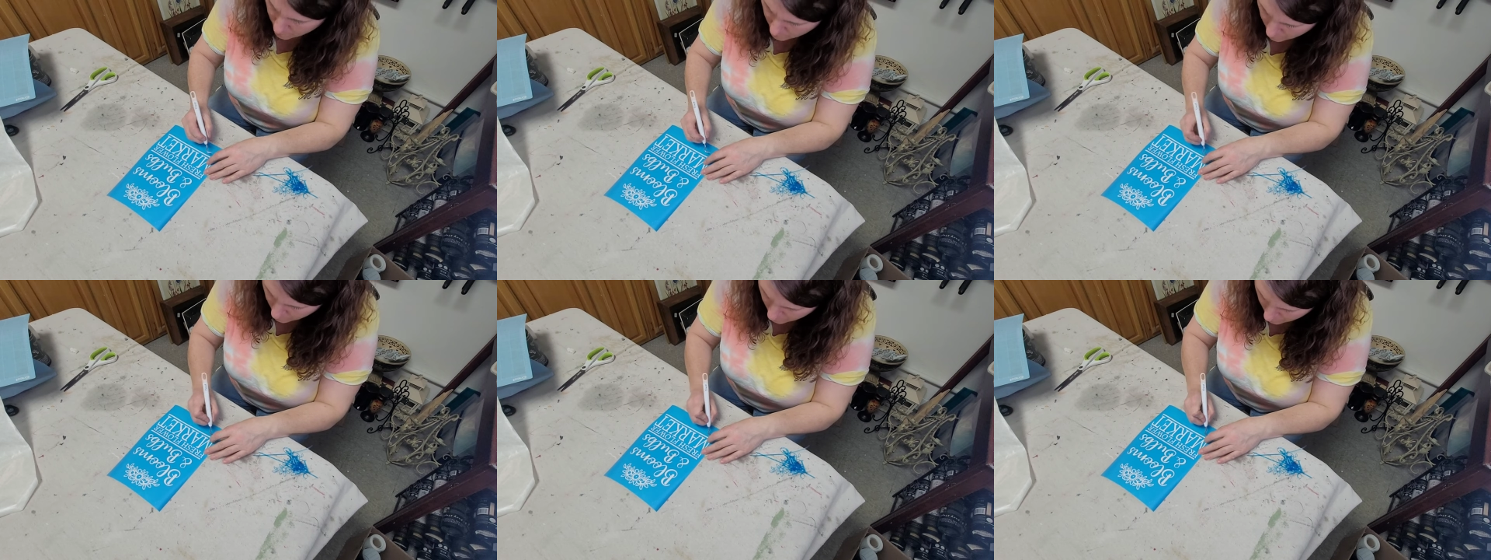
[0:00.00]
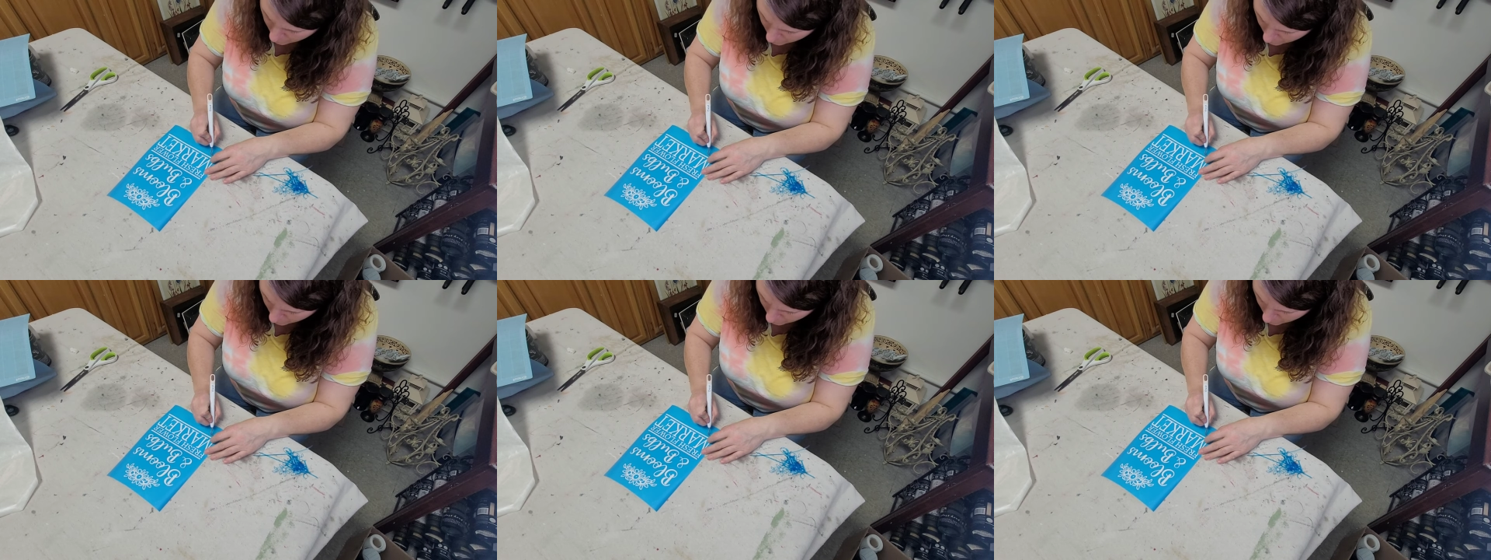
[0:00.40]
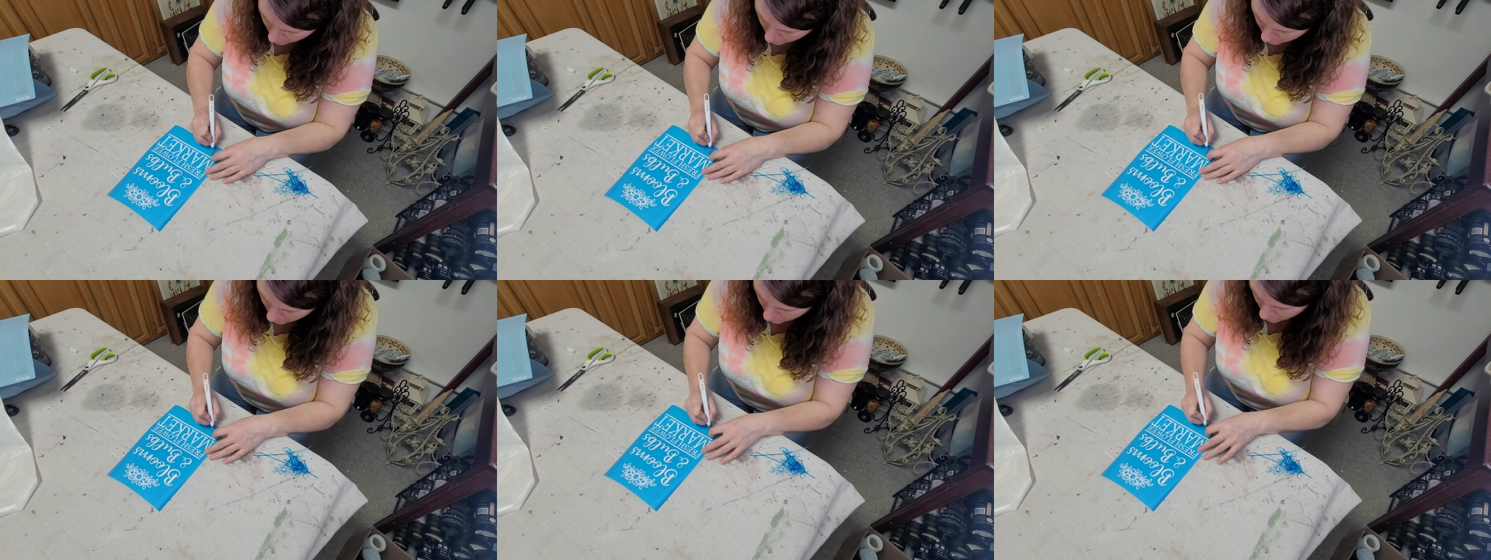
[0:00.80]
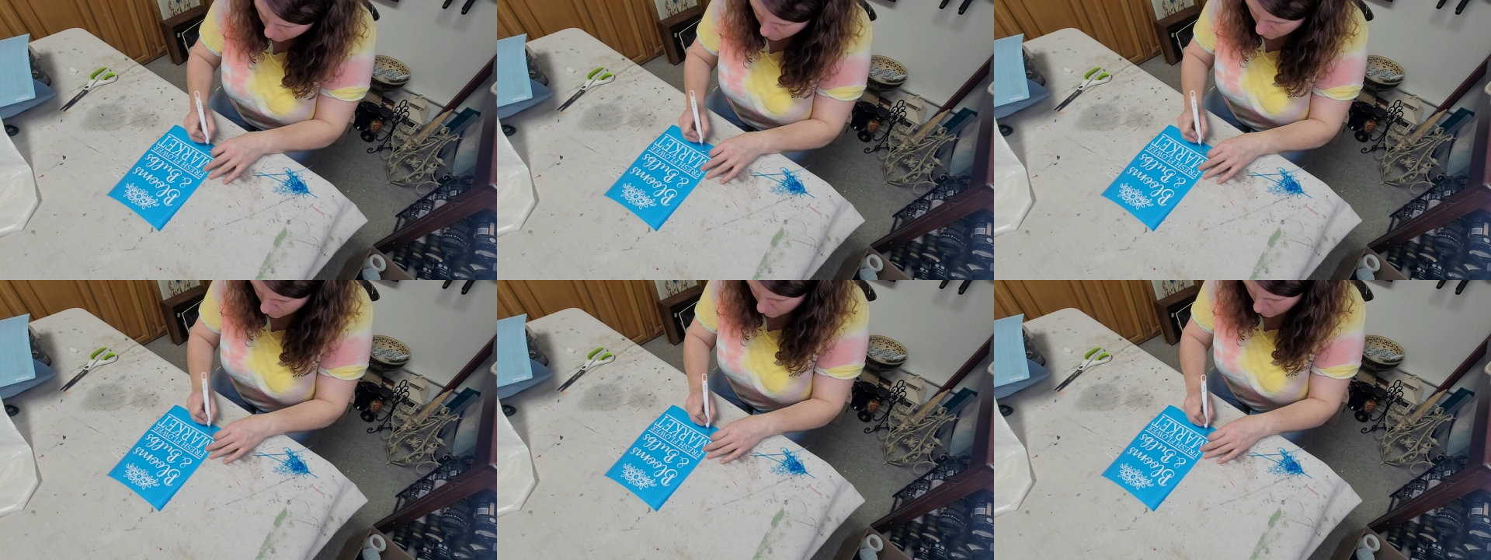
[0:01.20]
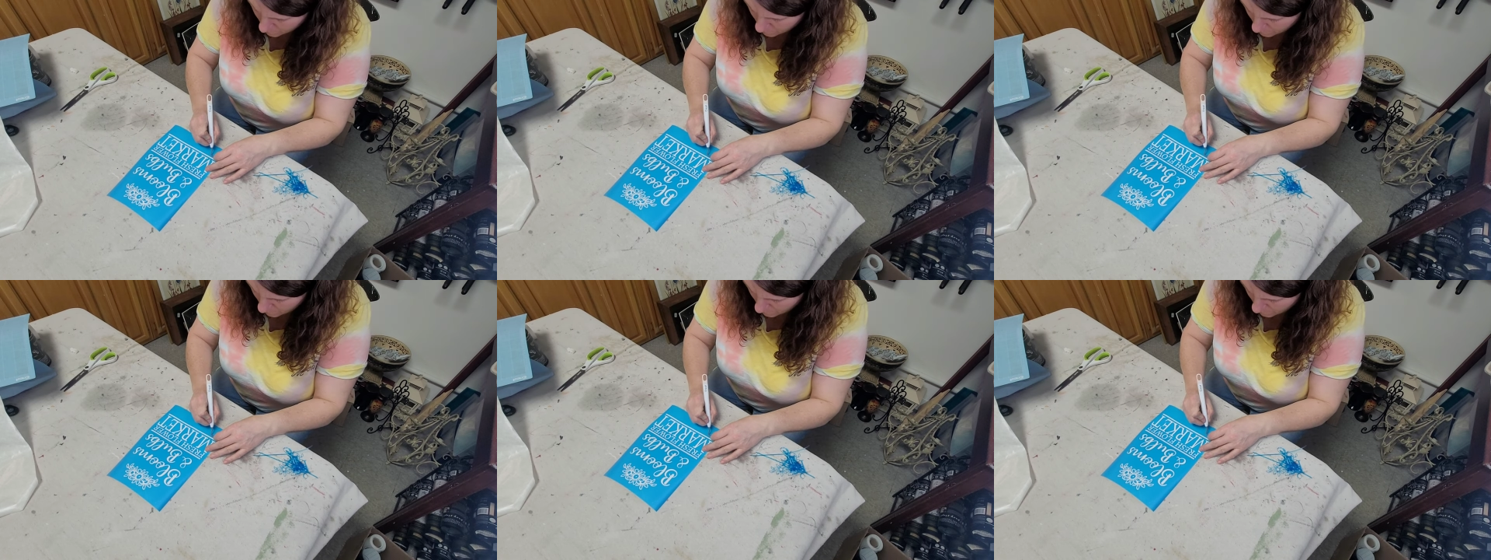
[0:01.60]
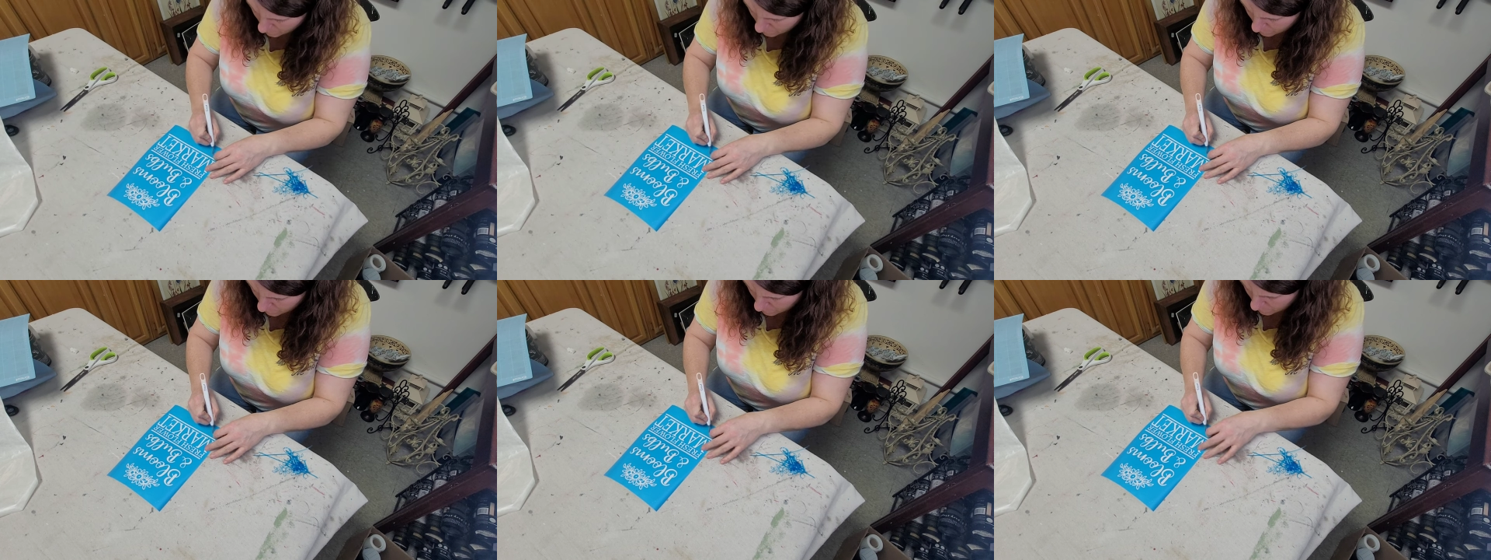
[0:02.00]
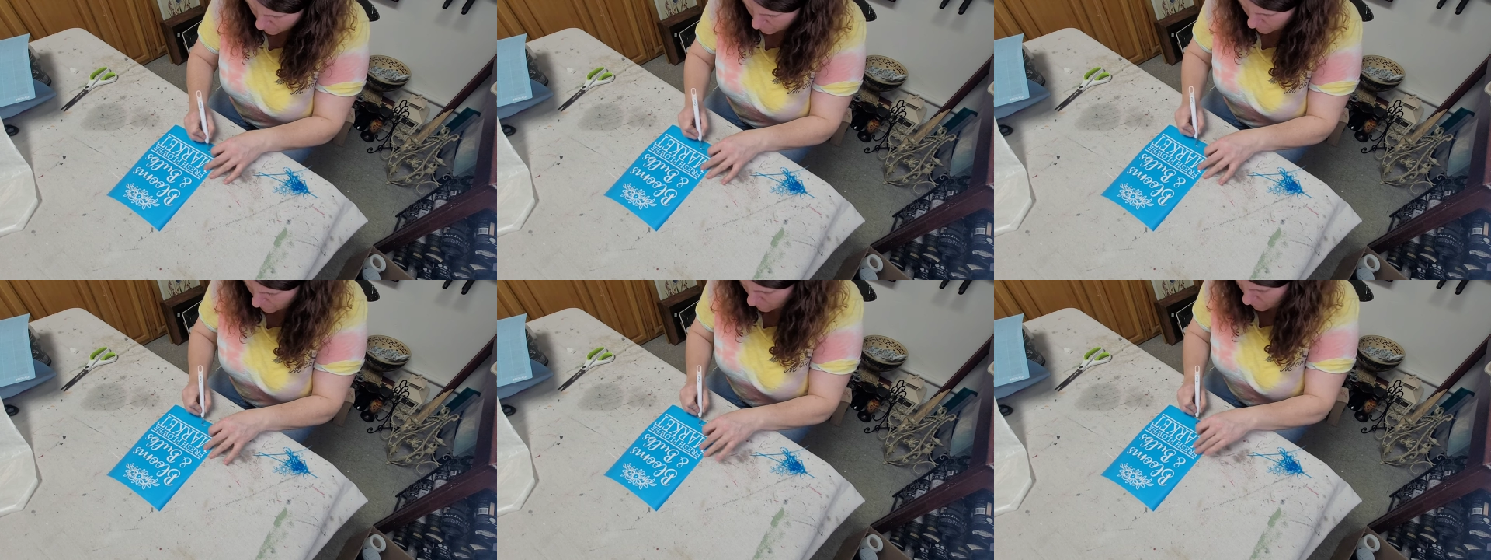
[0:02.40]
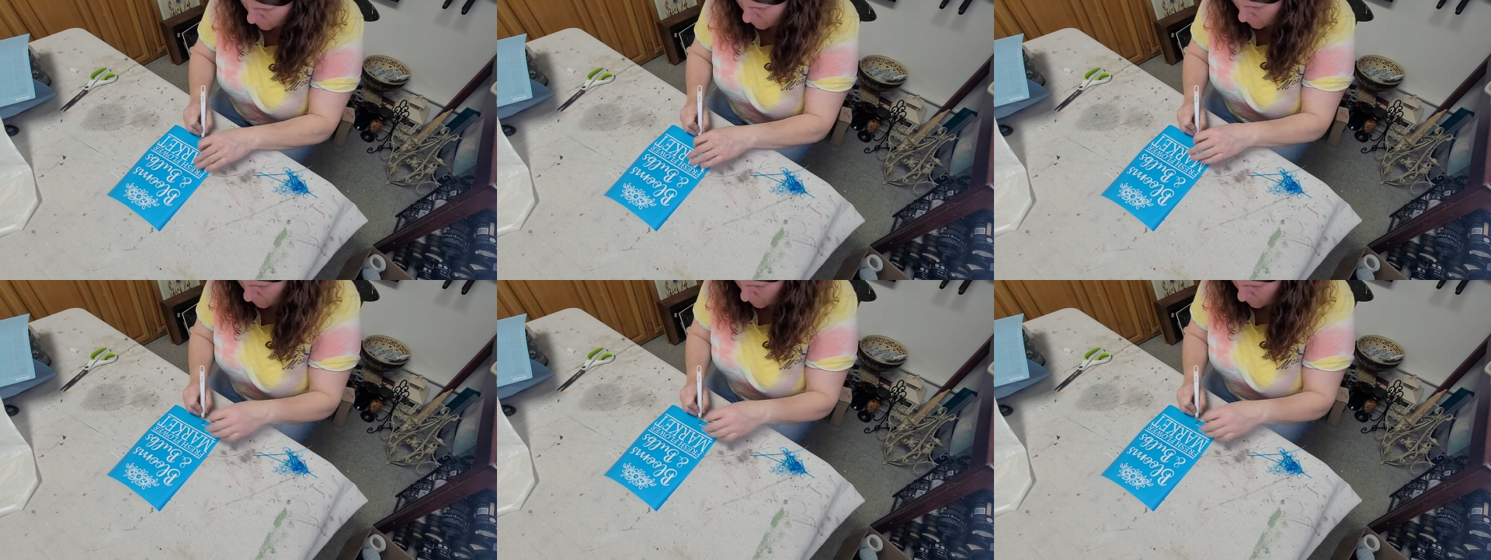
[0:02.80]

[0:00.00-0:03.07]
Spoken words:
[unreadable: no face in view]